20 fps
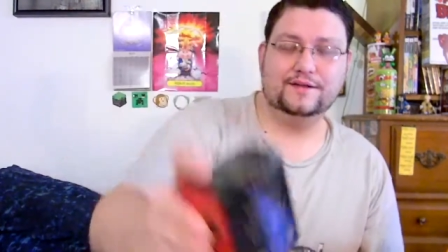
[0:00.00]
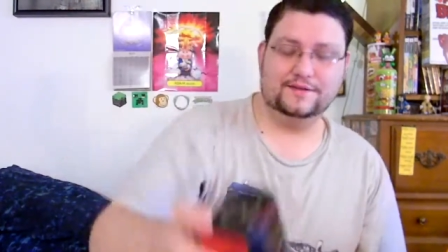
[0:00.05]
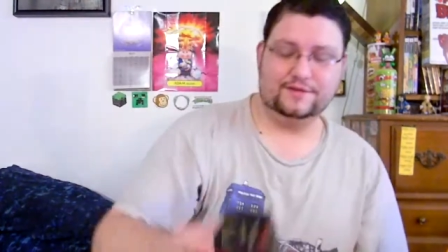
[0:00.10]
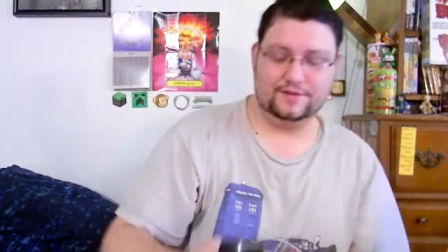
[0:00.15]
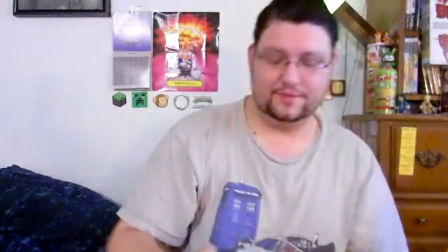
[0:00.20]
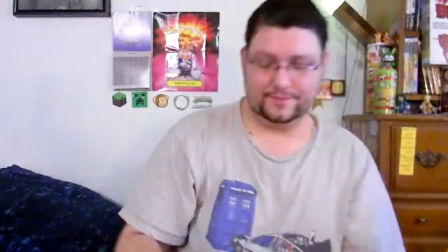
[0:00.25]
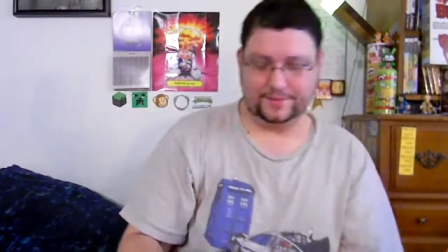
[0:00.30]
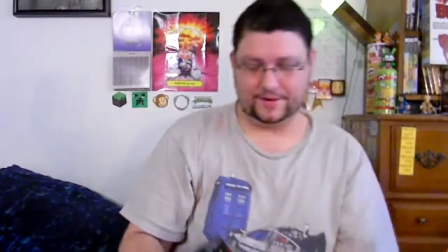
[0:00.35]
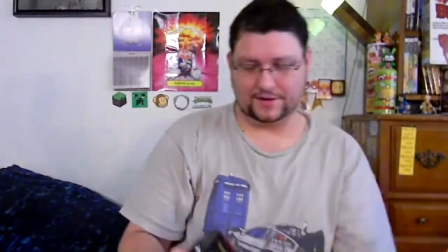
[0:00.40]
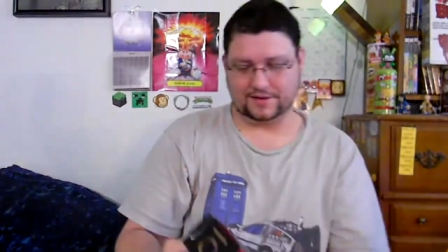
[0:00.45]
a
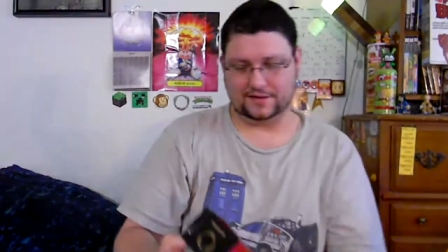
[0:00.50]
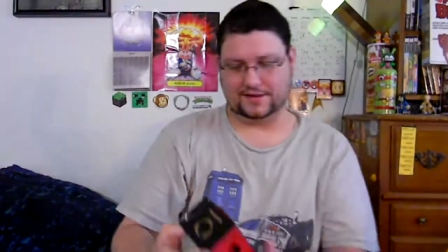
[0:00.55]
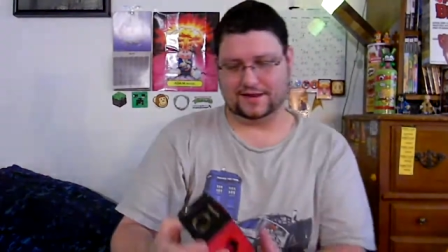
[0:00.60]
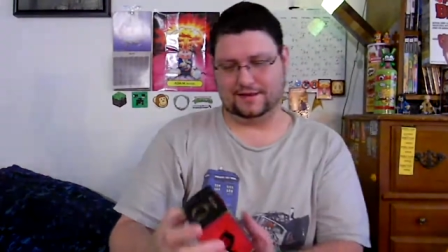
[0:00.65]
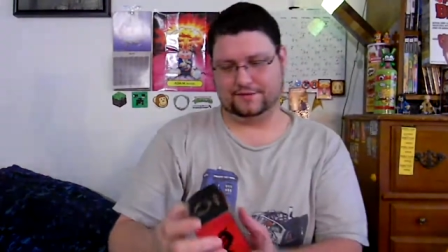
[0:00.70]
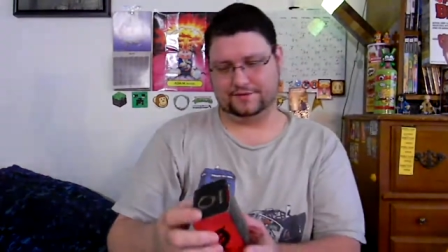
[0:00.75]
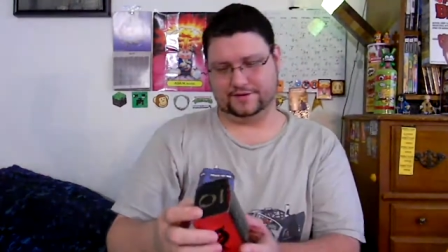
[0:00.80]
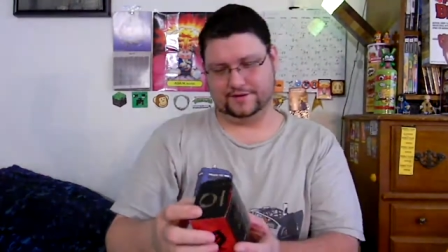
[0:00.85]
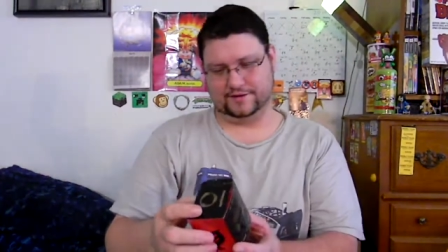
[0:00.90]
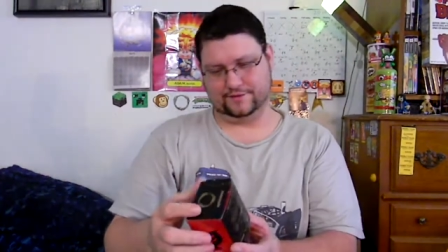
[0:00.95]
little bit of
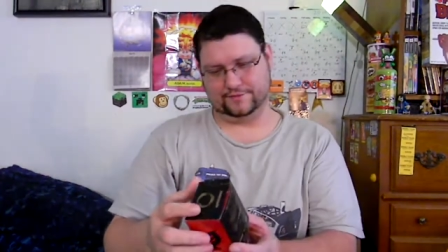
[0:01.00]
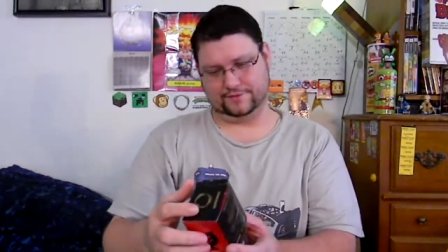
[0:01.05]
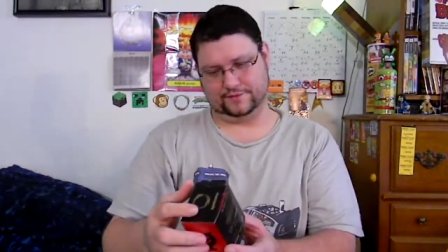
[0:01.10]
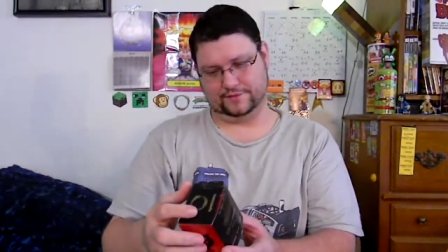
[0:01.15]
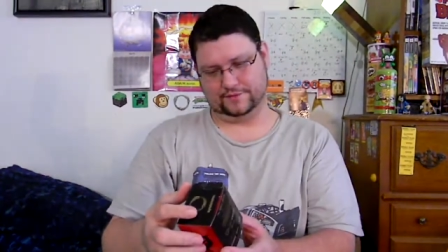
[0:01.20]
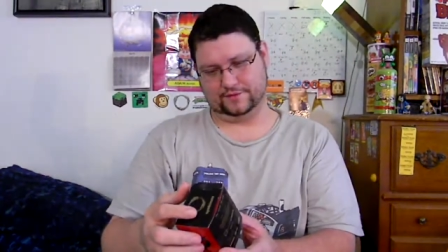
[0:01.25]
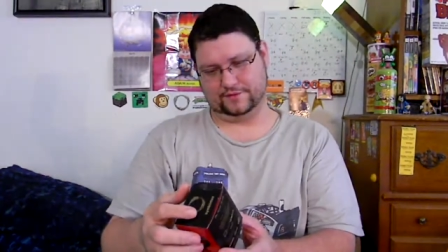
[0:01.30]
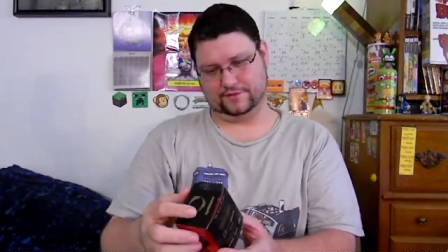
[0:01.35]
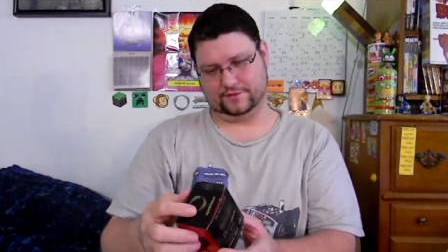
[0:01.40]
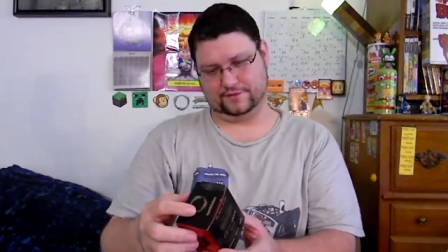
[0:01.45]
clout there
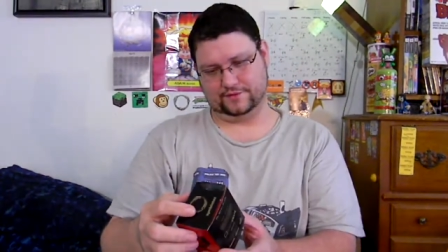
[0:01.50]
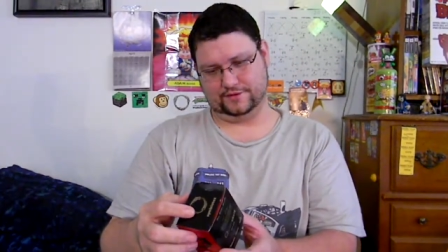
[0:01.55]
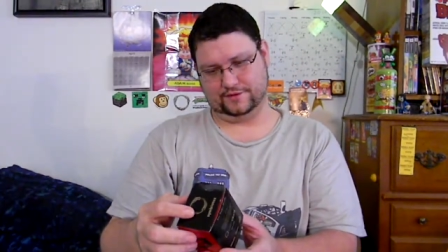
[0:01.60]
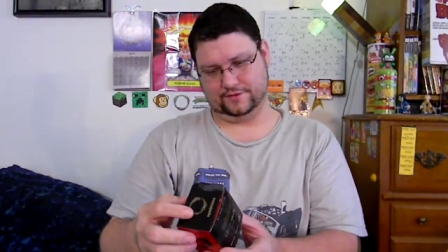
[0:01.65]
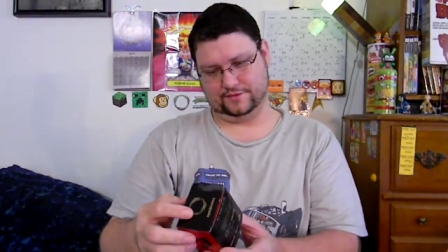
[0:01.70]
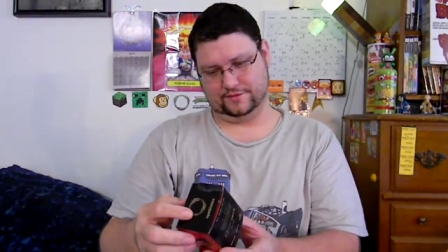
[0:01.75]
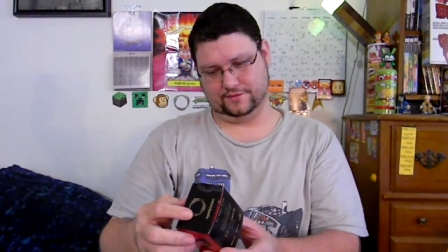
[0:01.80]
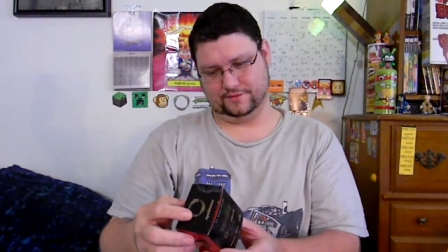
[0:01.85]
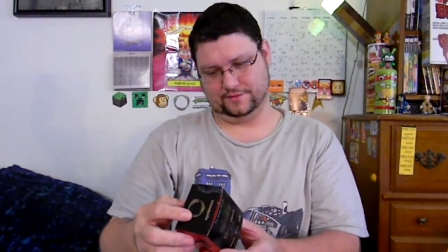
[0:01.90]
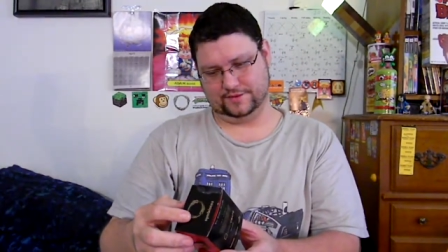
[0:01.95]
for, you
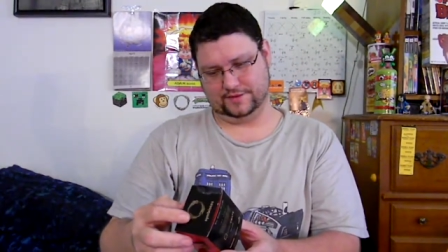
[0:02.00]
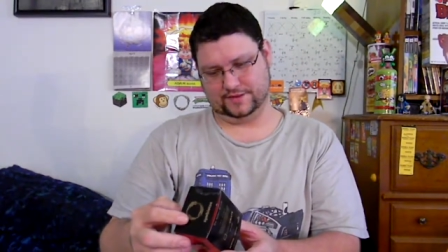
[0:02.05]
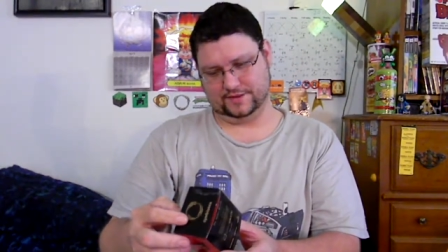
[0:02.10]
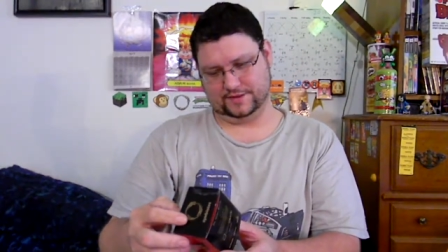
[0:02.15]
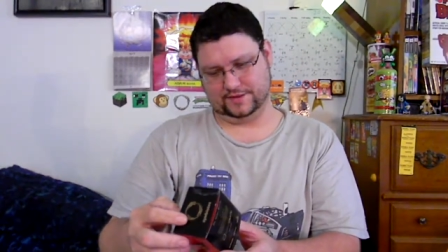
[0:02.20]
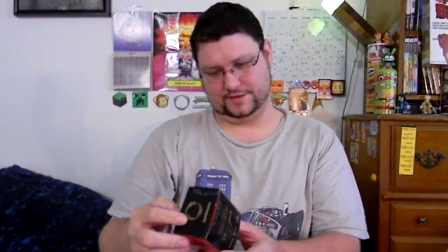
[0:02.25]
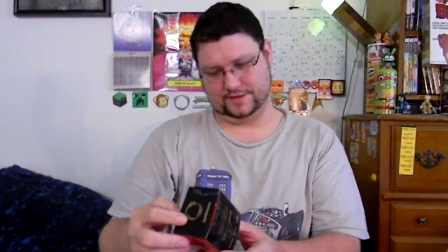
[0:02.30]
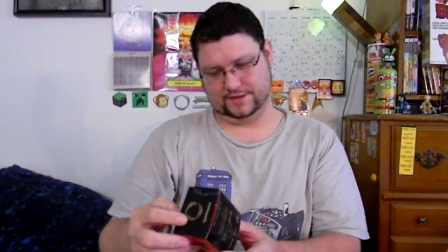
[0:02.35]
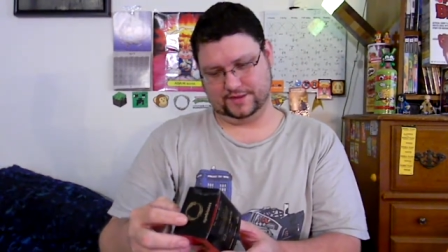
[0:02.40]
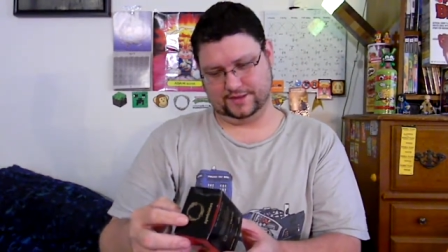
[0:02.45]
know, going on.